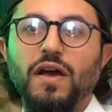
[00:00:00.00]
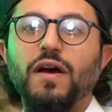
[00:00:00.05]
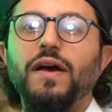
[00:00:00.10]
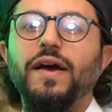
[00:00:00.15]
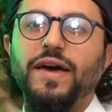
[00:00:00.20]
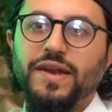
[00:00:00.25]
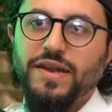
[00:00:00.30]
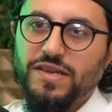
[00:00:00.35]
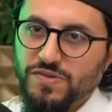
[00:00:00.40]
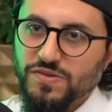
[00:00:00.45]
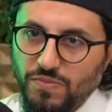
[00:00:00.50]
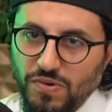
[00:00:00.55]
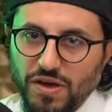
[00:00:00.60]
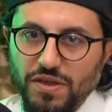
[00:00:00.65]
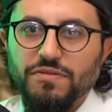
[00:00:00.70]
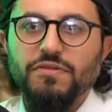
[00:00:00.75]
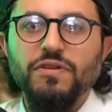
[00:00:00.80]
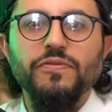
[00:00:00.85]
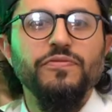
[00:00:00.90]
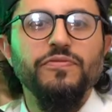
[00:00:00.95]
And his
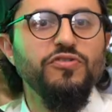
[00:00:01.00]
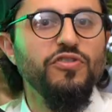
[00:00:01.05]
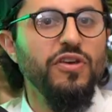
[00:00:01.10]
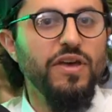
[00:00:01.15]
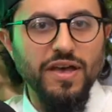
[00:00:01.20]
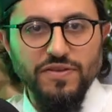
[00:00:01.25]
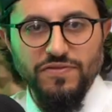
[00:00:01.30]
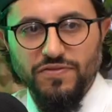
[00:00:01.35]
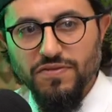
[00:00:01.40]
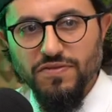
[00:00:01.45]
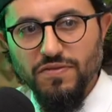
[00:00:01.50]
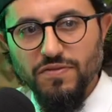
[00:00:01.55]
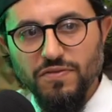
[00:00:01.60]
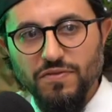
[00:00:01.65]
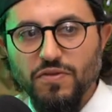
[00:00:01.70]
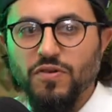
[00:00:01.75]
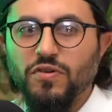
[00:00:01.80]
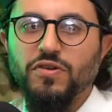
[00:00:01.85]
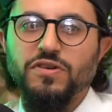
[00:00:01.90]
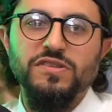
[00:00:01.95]
mother if she has to.
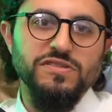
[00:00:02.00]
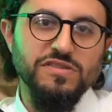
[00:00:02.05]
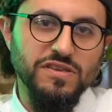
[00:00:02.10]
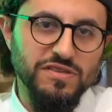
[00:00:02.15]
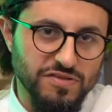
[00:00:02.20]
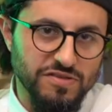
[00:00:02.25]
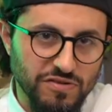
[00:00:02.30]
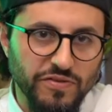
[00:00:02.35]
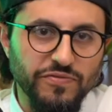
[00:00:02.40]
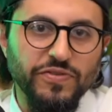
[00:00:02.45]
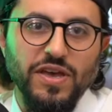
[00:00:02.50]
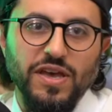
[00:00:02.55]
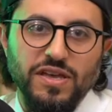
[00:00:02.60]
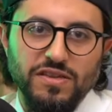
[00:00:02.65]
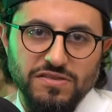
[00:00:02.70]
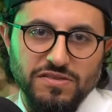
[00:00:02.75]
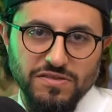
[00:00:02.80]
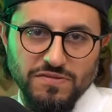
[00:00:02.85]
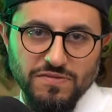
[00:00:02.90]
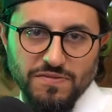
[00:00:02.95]
Or his sister if he
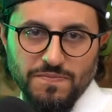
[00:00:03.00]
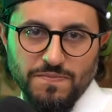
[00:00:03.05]
has to.